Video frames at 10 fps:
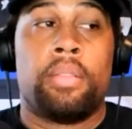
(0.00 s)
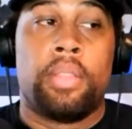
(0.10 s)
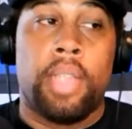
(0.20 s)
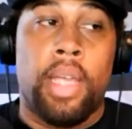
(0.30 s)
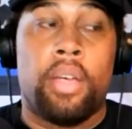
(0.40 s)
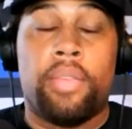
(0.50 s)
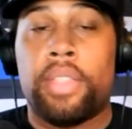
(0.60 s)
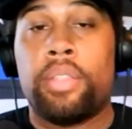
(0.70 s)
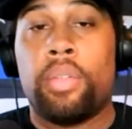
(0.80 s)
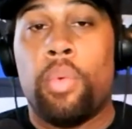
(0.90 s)
Now, if I
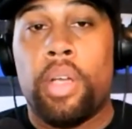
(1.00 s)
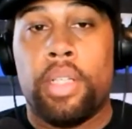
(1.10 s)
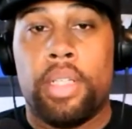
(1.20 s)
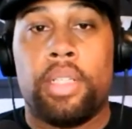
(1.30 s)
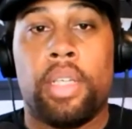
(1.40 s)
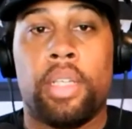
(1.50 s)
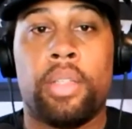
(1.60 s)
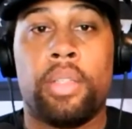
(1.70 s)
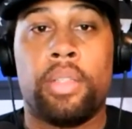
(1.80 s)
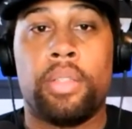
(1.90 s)
still wanted it,
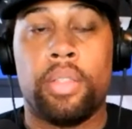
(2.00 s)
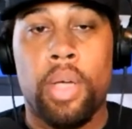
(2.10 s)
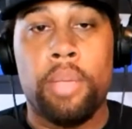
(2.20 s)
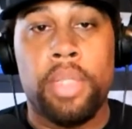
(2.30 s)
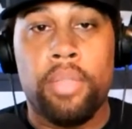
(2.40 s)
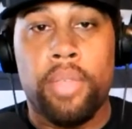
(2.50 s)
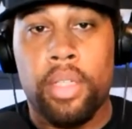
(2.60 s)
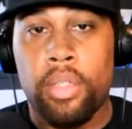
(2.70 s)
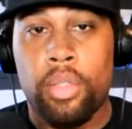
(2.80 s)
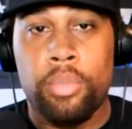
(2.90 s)
do I believe I
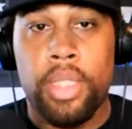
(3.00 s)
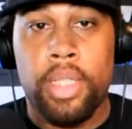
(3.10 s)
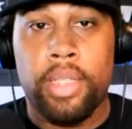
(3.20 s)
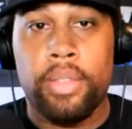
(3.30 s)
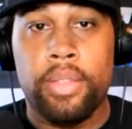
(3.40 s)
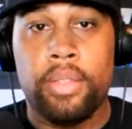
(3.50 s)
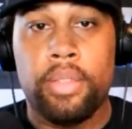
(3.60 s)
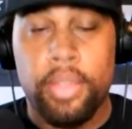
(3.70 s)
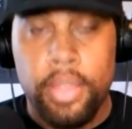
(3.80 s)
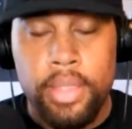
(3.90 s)
can go and be an actor?
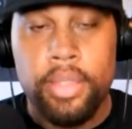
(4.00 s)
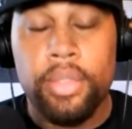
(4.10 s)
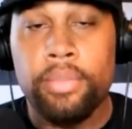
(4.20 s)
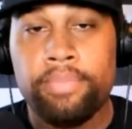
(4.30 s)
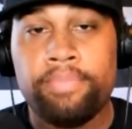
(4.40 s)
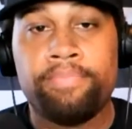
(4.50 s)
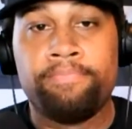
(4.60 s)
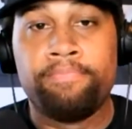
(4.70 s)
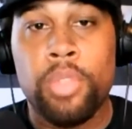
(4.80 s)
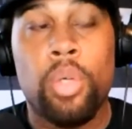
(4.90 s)
Yes, I do.
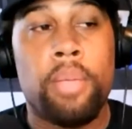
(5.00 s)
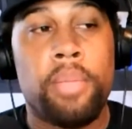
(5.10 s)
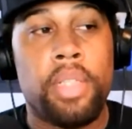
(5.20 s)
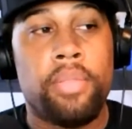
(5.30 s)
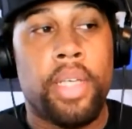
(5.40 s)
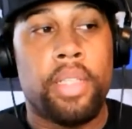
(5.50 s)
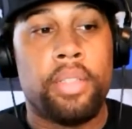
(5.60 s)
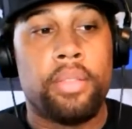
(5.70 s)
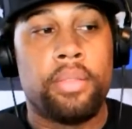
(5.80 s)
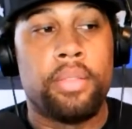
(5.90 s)
Do I believe I
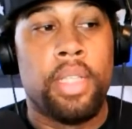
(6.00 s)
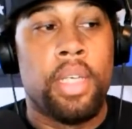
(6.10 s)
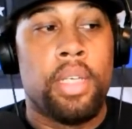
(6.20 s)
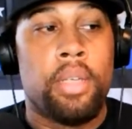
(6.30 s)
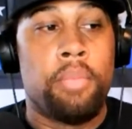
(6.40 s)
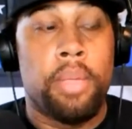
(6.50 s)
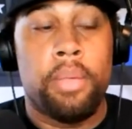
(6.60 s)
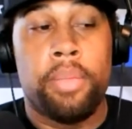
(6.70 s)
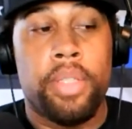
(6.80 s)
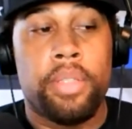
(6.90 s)
could maybe
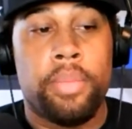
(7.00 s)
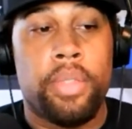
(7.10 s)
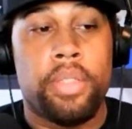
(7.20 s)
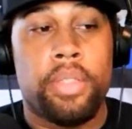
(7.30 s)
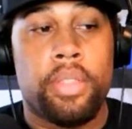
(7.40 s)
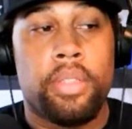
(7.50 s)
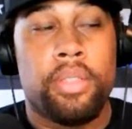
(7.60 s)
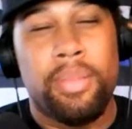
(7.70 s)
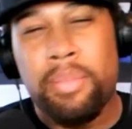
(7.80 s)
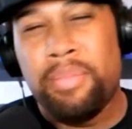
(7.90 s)
play sports?
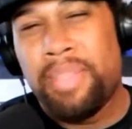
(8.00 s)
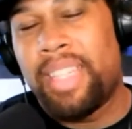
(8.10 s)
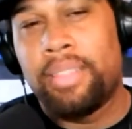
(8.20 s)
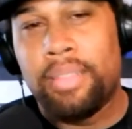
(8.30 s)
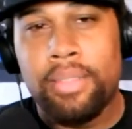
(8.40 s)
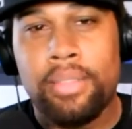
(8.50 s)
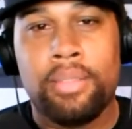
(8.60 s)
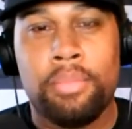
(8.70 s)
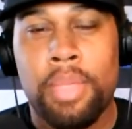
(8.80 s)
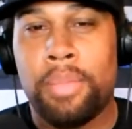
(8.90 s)
Eh,
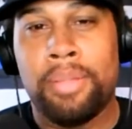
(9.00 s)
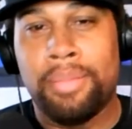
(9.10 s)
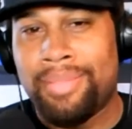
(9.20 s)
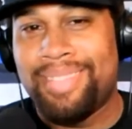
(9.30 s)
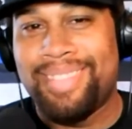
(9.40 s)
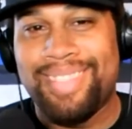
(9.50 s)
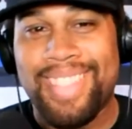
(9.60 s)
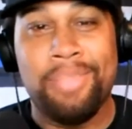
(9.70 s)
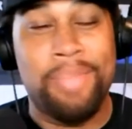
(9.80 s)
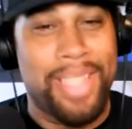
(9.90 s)
maybe.
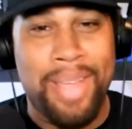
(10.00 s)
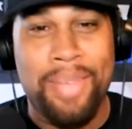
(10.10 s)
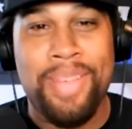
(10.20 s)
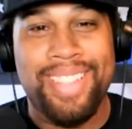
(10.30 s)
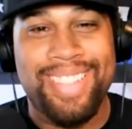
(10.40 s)
That's a big if.